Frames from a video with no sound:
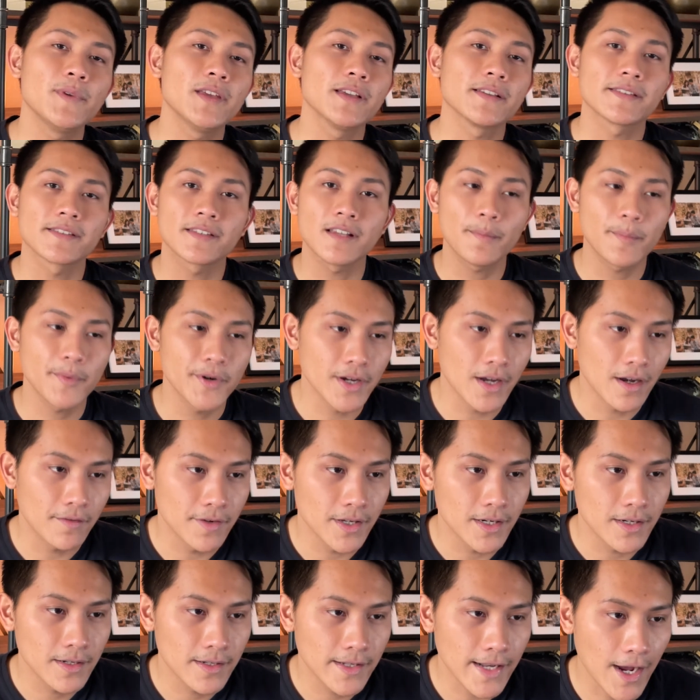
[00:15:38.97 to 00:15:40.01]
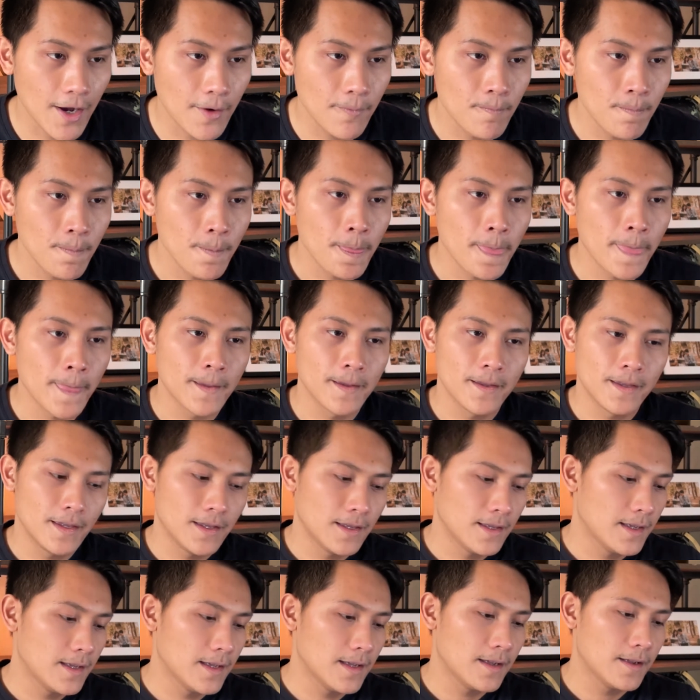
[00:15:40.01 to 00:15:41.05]
a summary of it. Now,
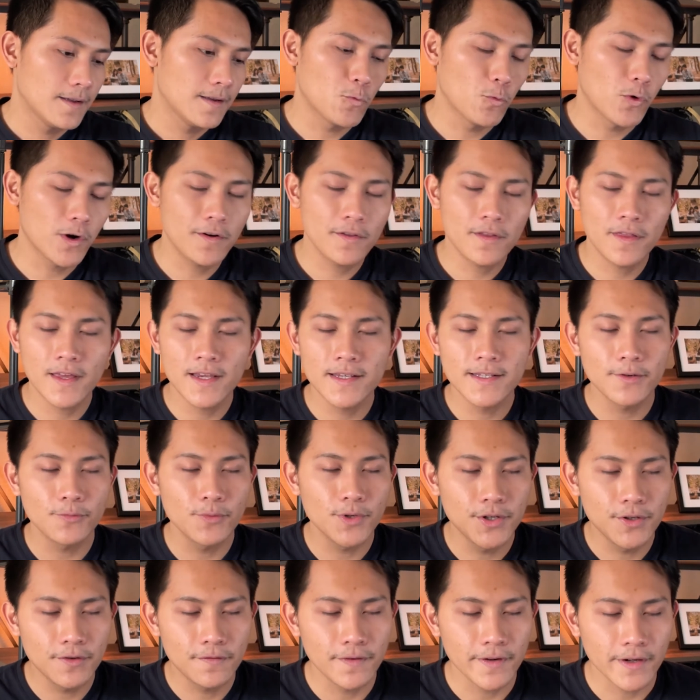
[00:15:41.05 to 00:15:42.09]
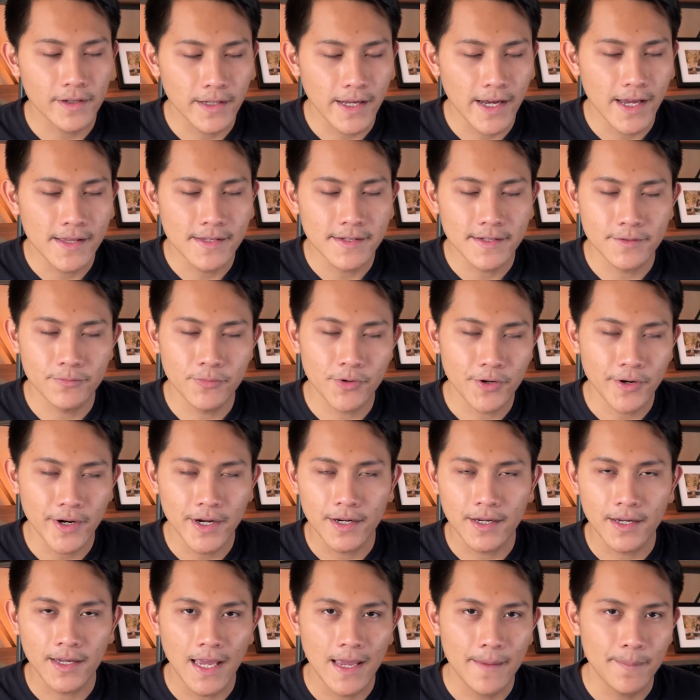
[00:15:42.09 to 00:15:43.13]
one of the things that we do for clients is we
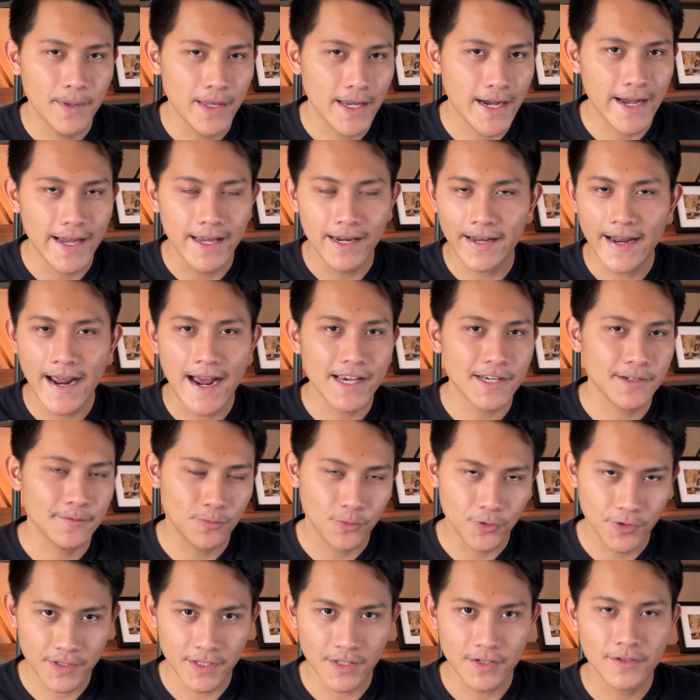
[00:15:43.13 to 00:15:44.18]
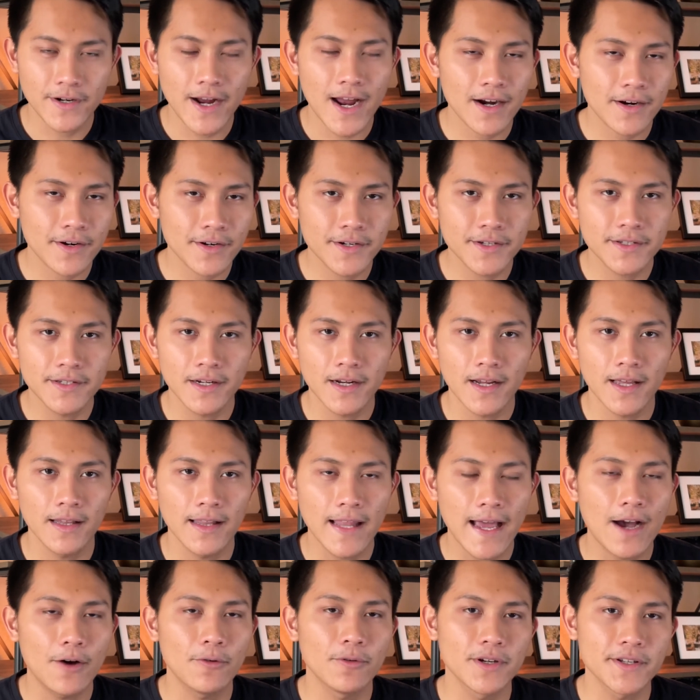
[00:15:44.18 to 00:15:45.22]
create KPI dashboards and trackers that
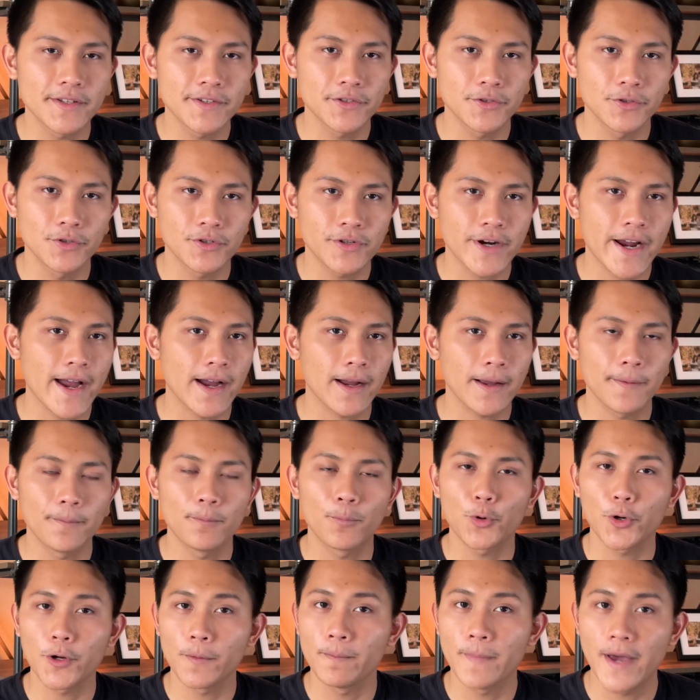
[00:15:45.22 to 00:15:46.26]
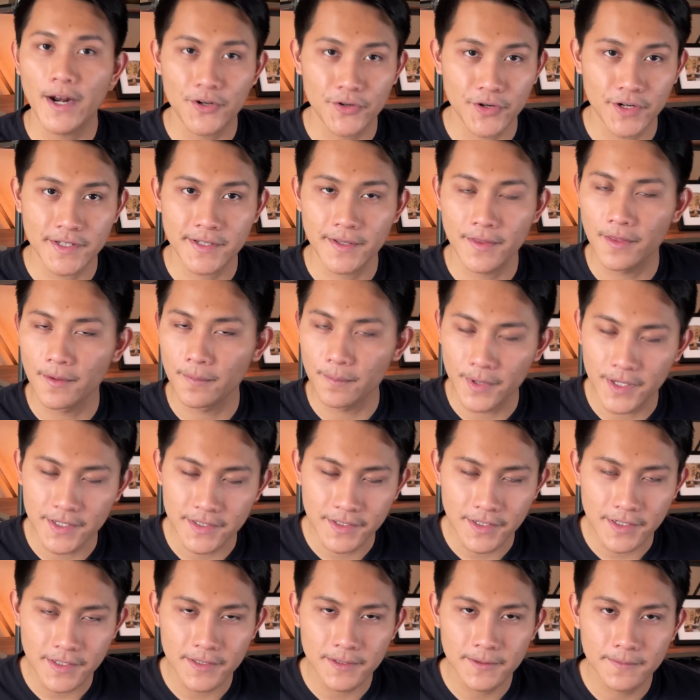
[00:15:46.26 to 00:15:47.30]
allow us to track important metrics in the
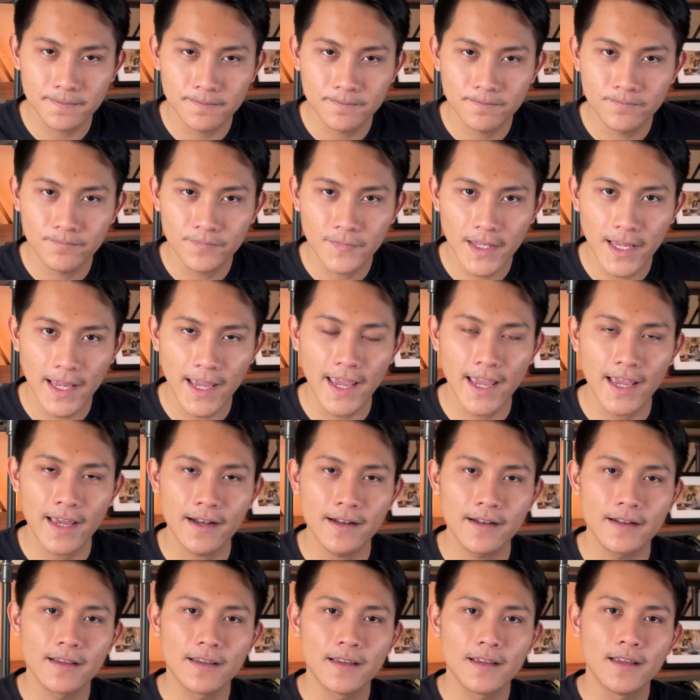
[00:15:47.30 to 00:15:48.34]
business. And